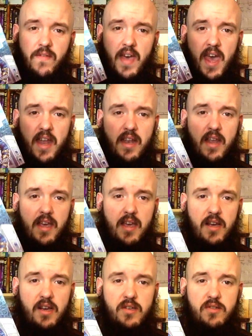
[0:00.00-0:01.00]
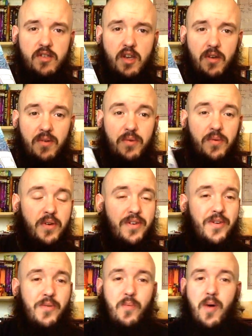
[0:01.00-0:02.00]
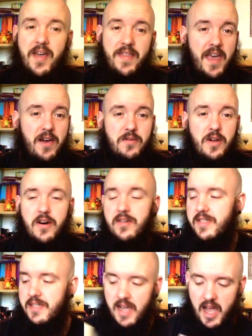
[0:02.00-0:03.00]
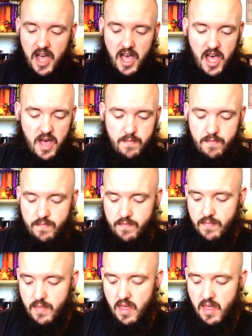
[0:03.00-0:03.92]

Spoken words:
fan, so why the hell not? I